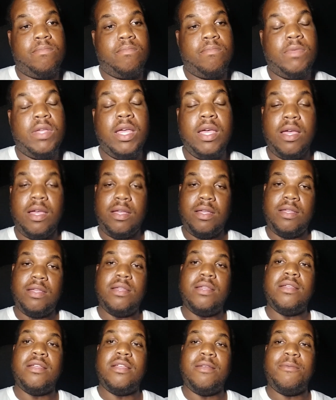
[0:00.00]
yeah,
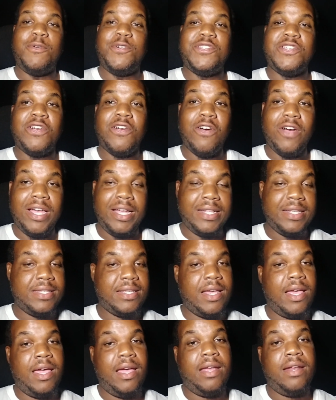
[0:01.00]
about to go
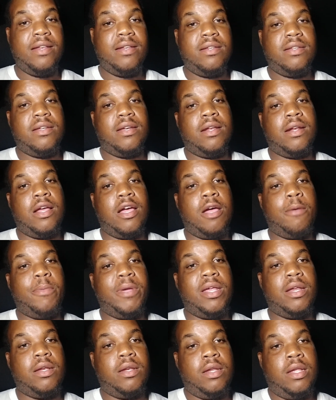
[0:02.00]
inside, you know what I
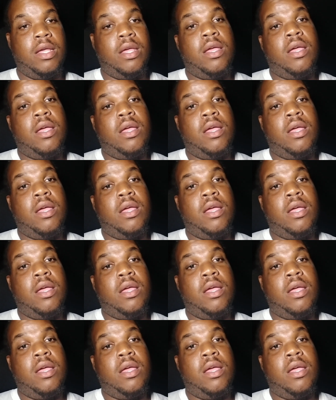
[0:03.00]
mean,